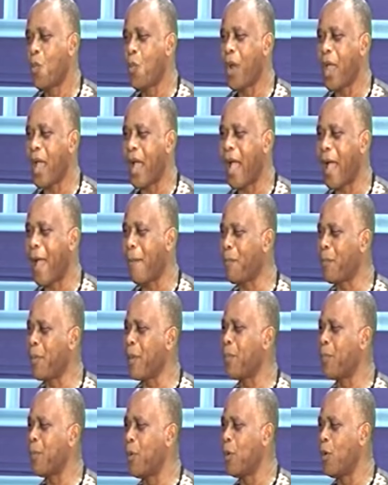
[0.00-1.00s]
where
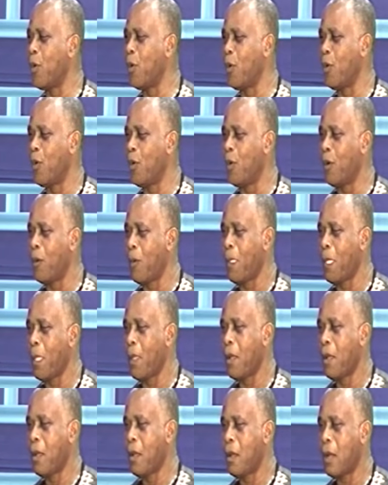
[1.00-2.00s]
people
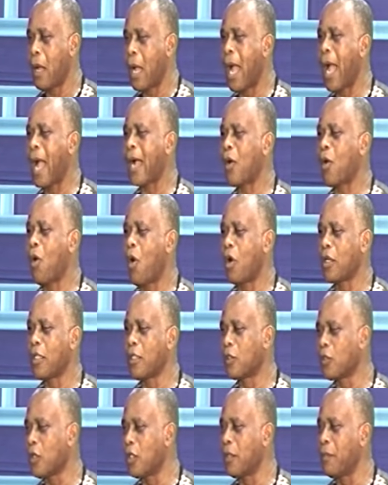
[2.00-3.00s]
are called
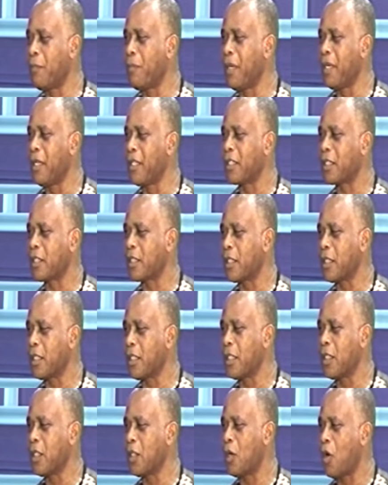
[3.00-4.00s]
into the
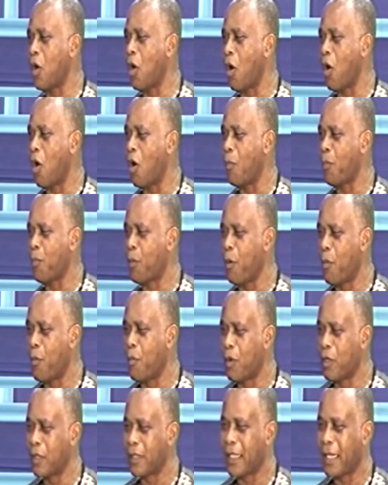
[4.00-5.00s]
ministry or
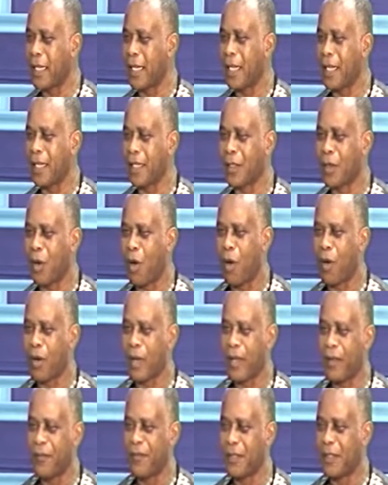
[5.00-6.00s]
promoted or
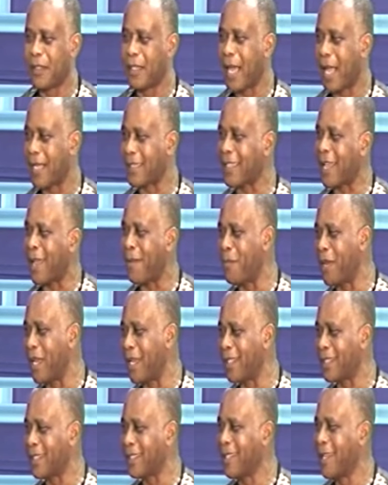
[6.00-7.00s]
given
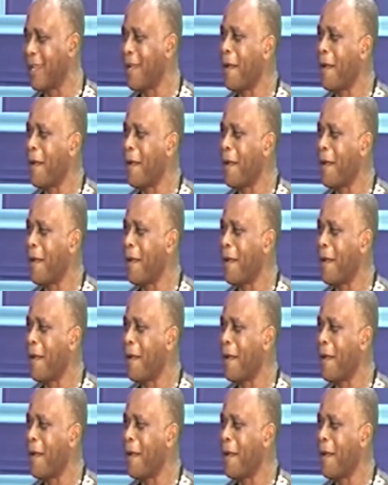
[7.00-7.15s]
assignment